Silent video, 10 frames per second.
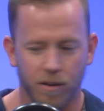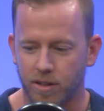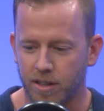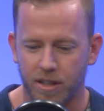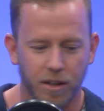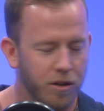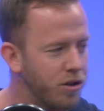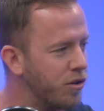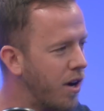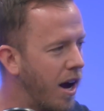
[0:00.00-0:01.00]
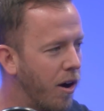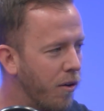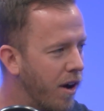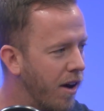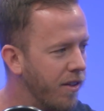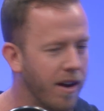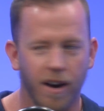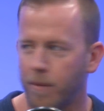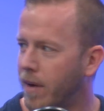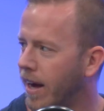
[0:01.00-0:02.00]
And there's this huge trial around
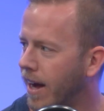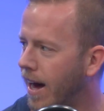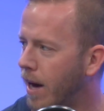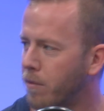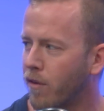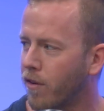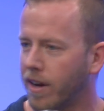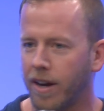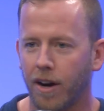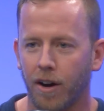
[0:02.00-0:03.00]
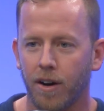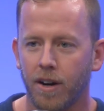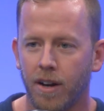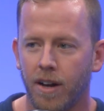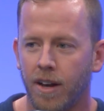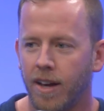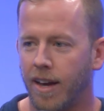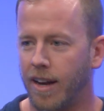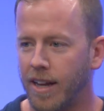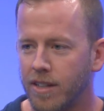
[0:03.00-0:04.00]
there. I'm like, I'm over here
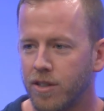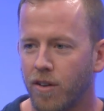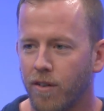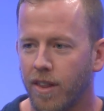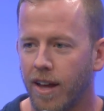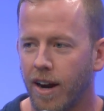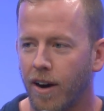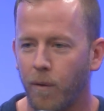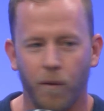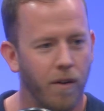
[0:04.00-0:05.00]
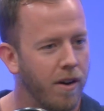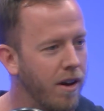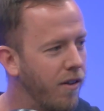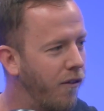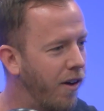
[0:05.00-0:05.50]
and he's over there. What?